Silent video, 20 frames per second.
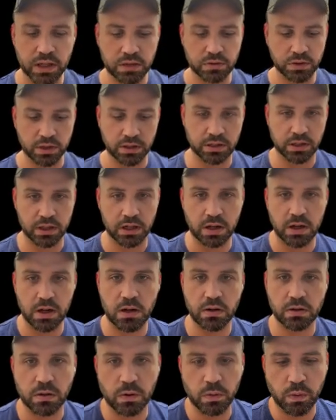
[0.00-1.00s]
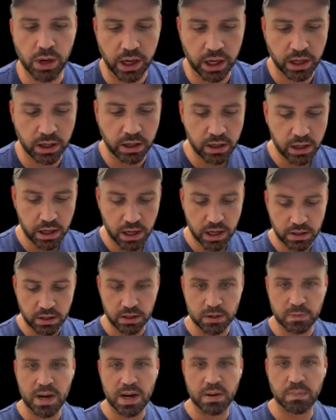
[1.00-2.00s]
Tristan along the way
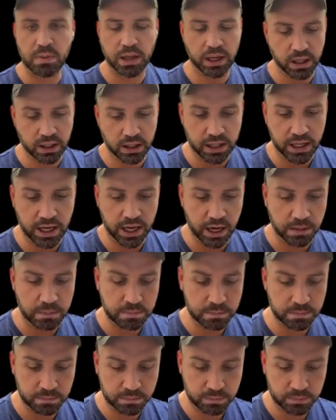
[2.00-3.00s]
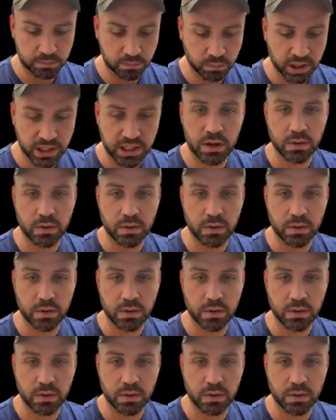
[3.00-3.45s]
just by playing the game. Which I